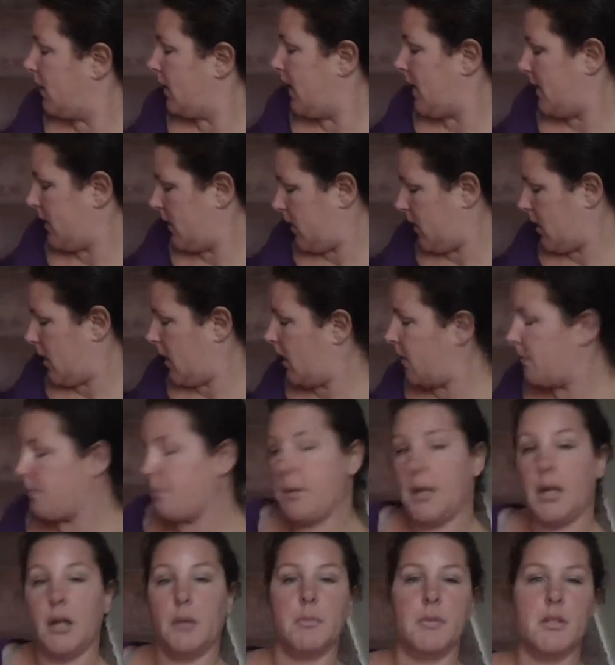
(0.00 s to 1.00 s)
last night.
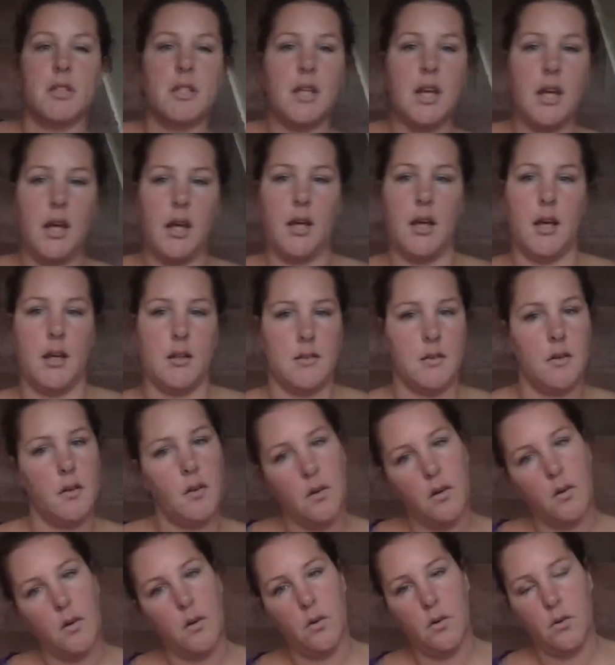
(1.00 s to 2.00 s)
Big mistake, yes I
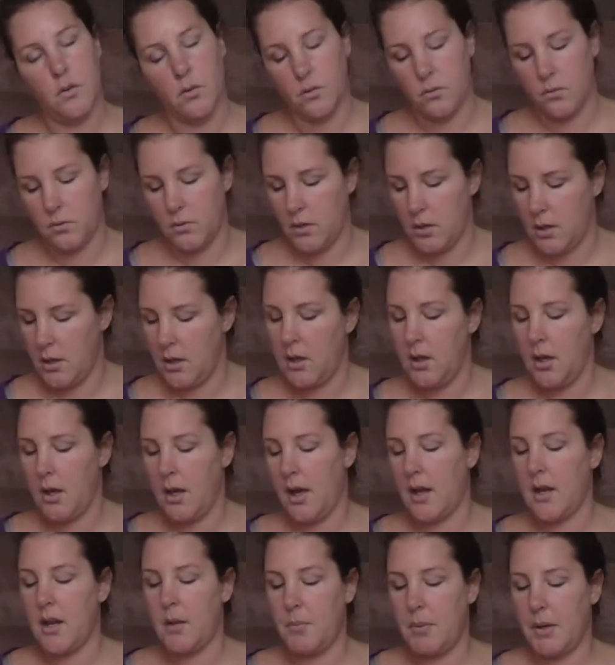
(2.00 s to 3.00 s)
know.
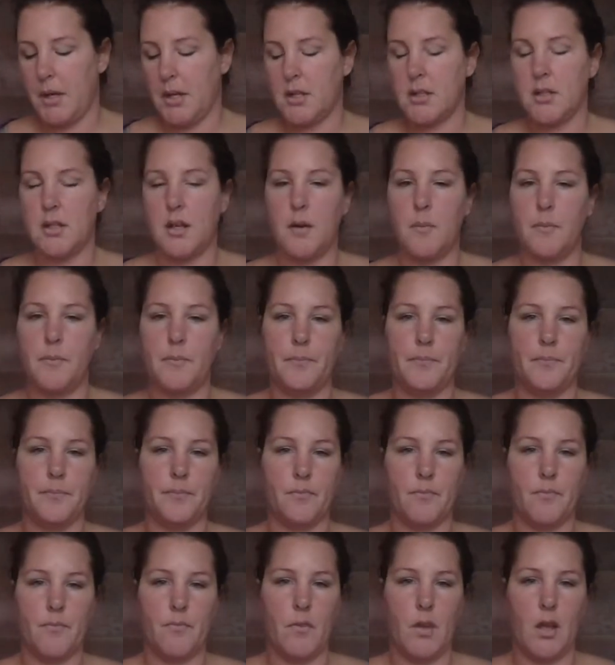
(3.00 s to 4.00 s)
And I picked up
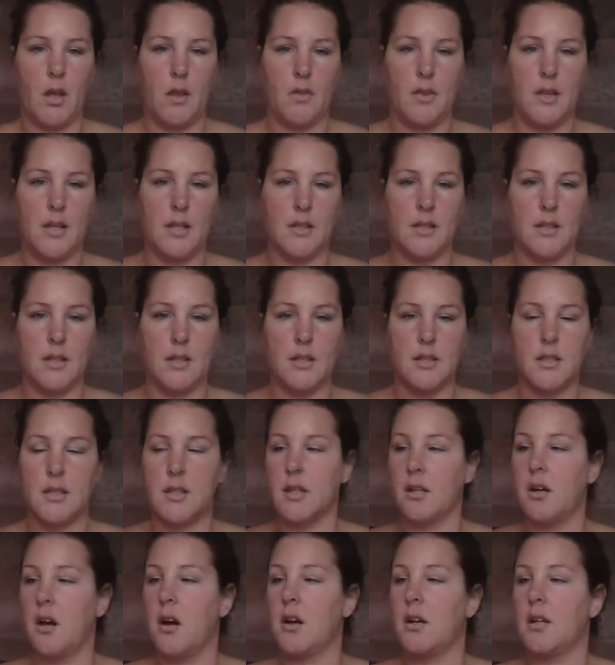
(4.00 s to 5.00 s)
this. It's
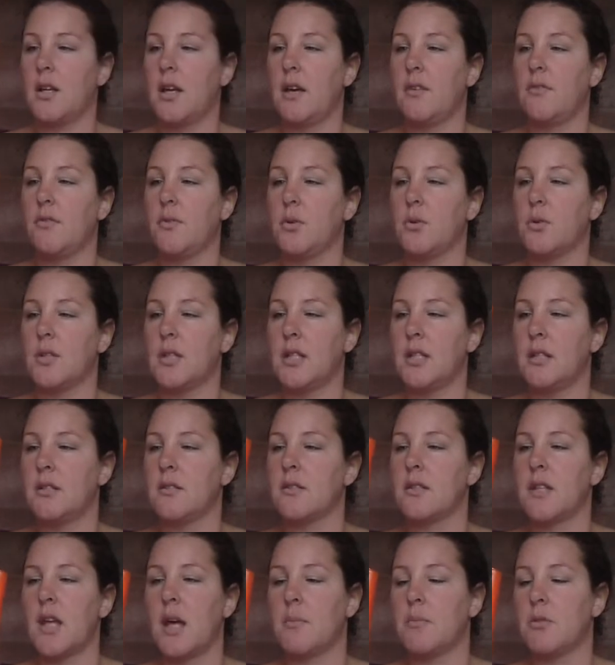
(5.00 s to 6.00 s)
the Garnier Fructis
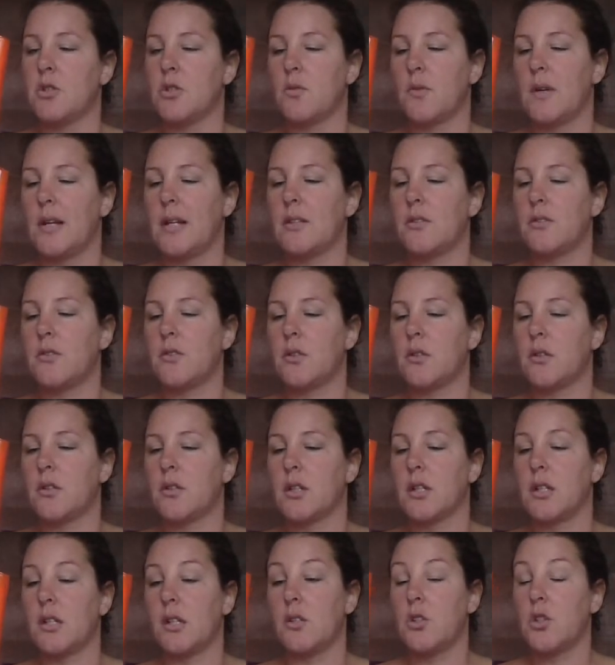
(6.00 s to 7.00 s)
Damage Eraser
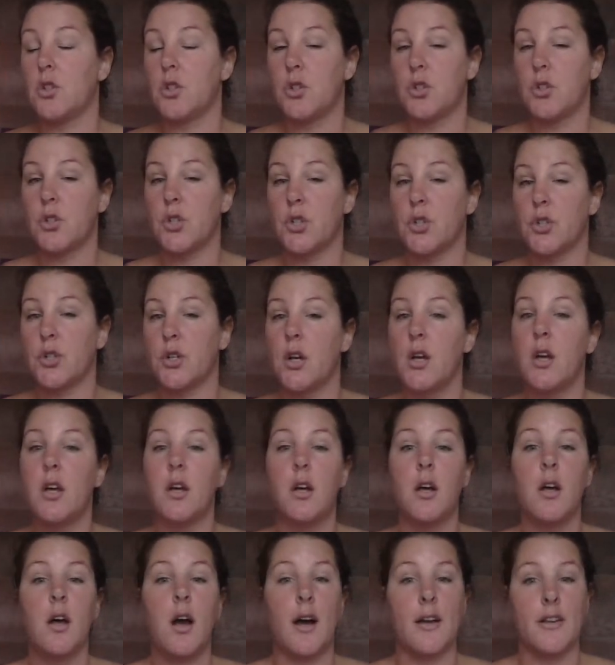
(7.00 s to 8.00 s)
Conditioner.
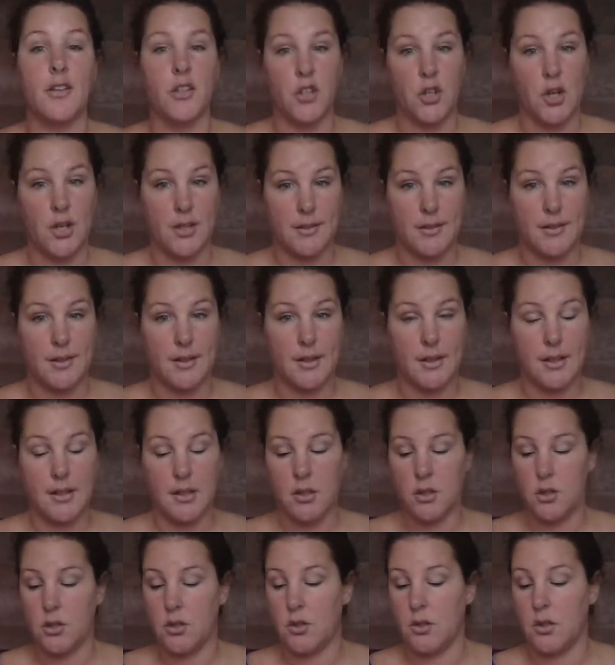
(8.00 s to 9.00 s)
Just the
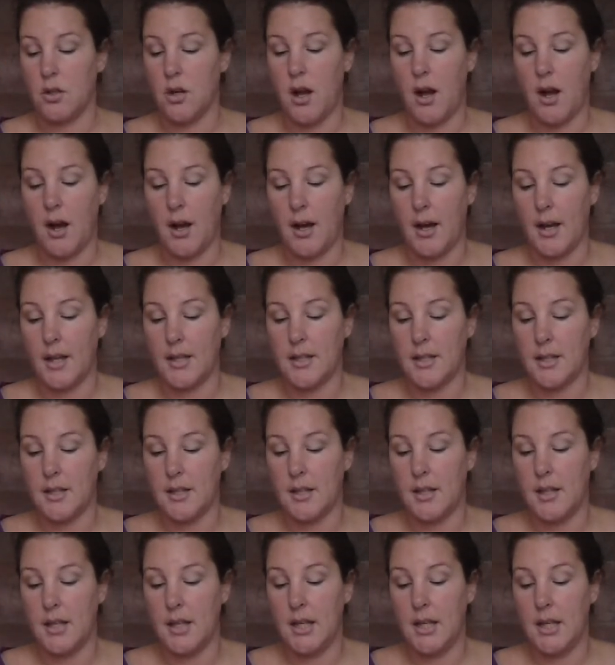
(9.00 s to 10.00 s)
conditioner. I did
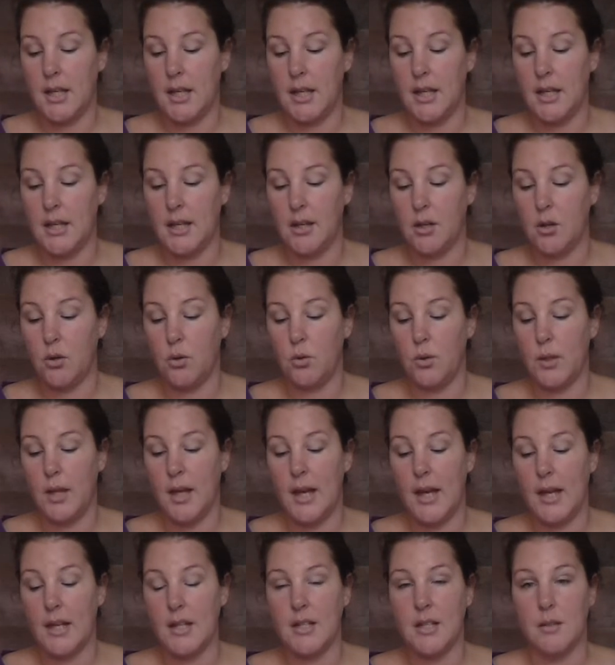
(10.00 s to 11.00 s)
the
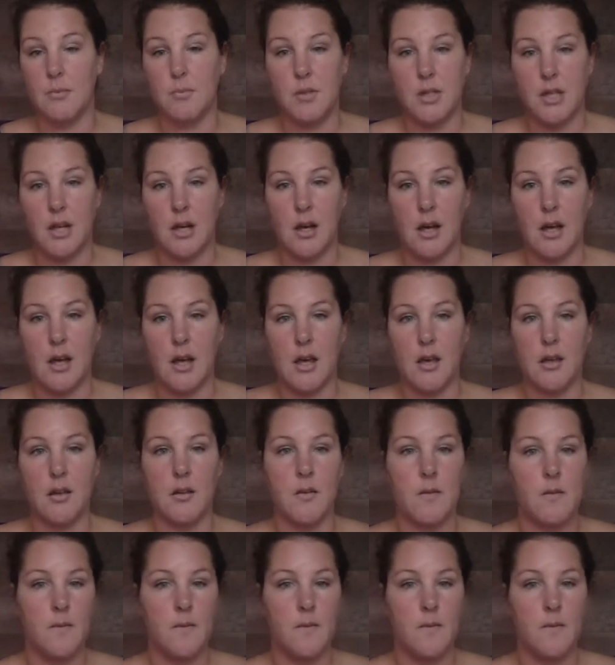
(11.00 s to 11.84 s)
Kool-Aid dip dye